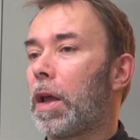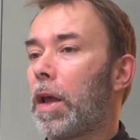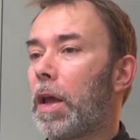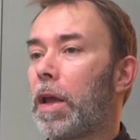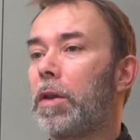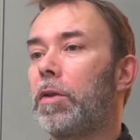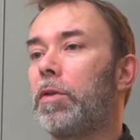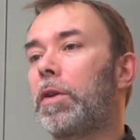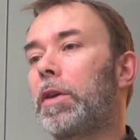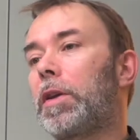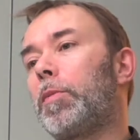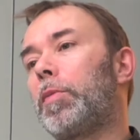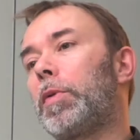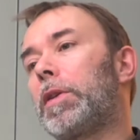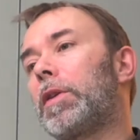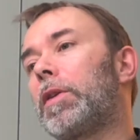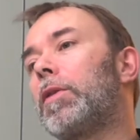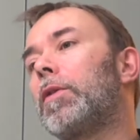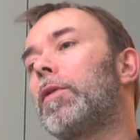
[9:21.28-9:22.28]
And you keep
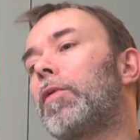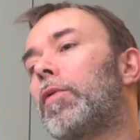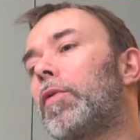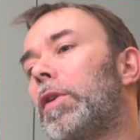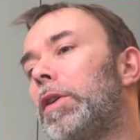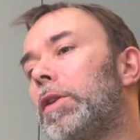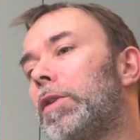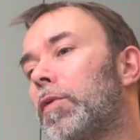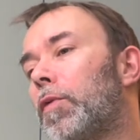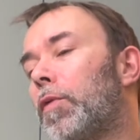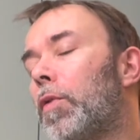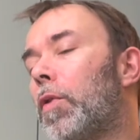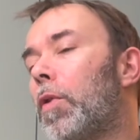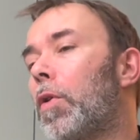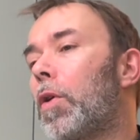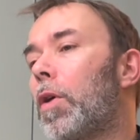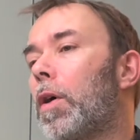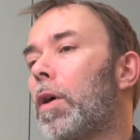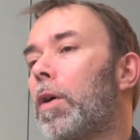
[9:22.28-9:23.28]
it in the fridge
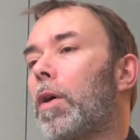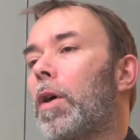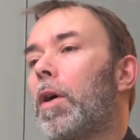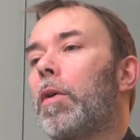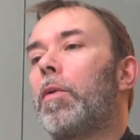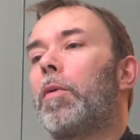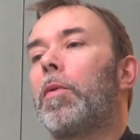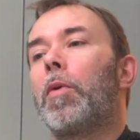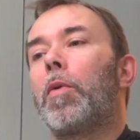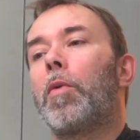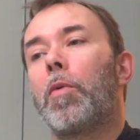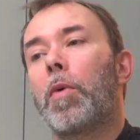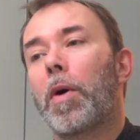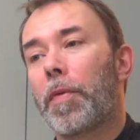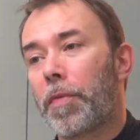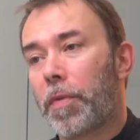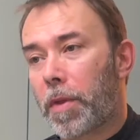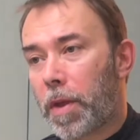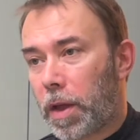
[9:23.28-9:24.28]
for
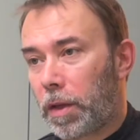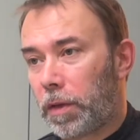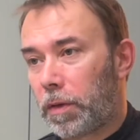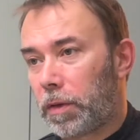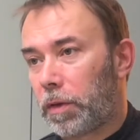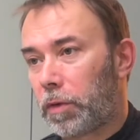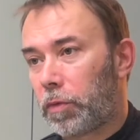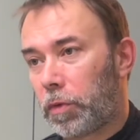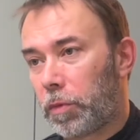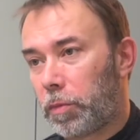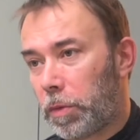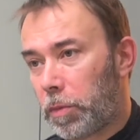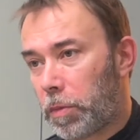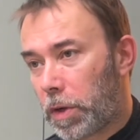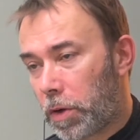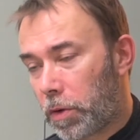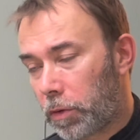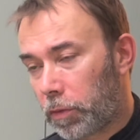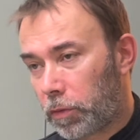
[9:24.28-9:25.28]
one night. It will be
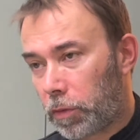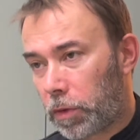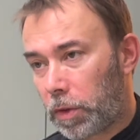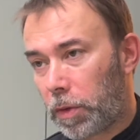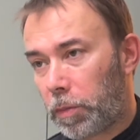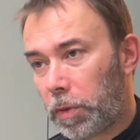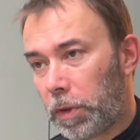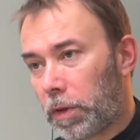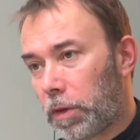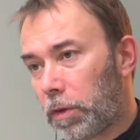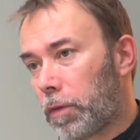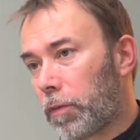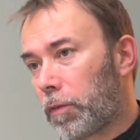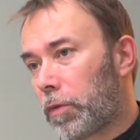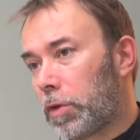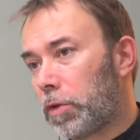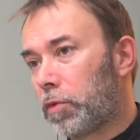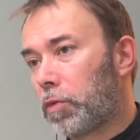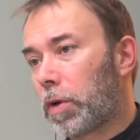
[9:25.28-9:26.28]
better to keep it in the
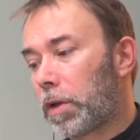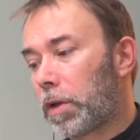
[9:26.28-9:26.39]
fridge one